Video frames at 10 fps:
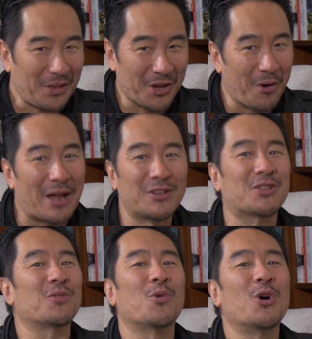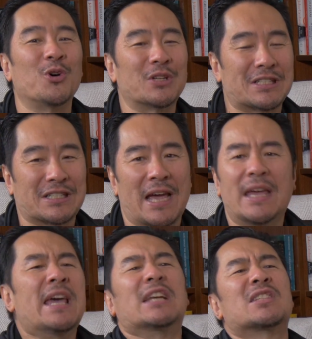go out into the world and say,
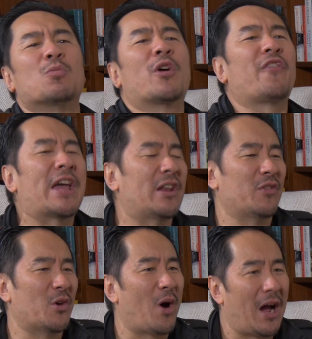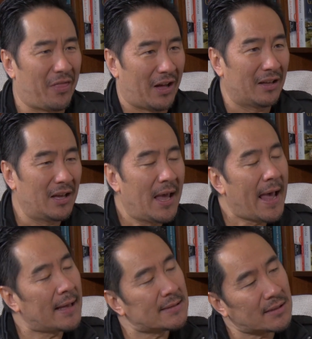it doesn't work for any of you either.
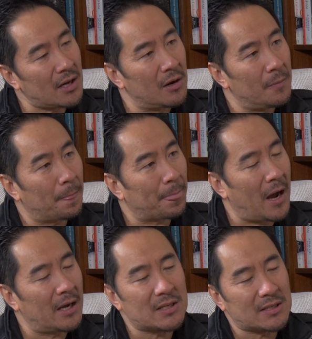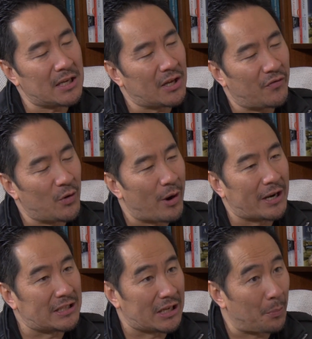And so I just think if you were at
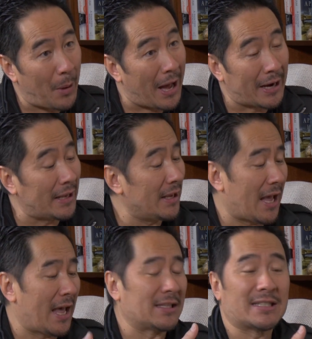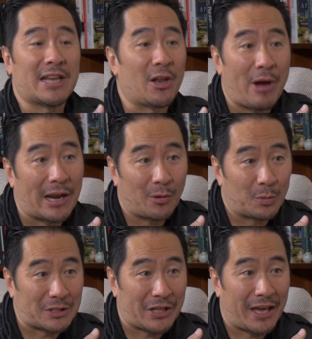a dinner party and Stella Adler
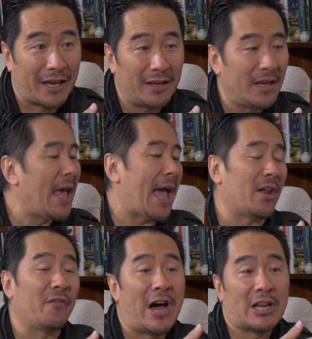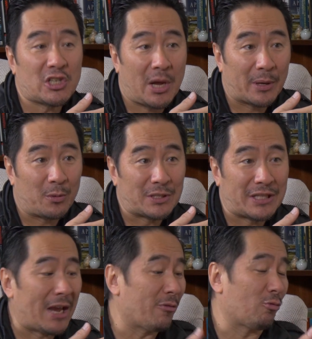was there and Ivana Chubbuck was
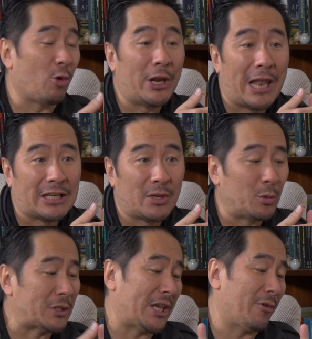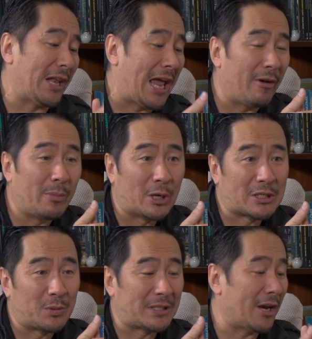there and Roy London was there and Larry
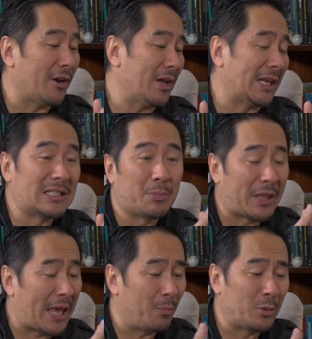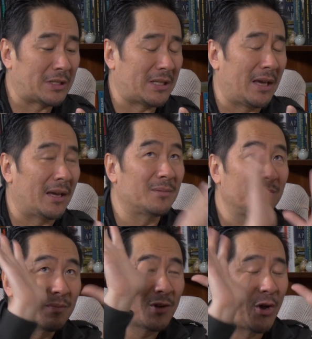Moss was there and Elizabeth Kemp was there,
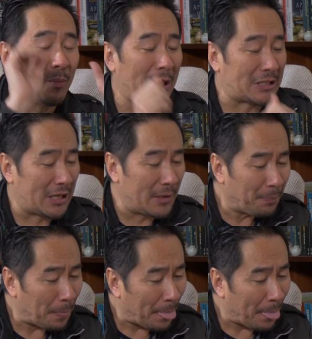God bless her,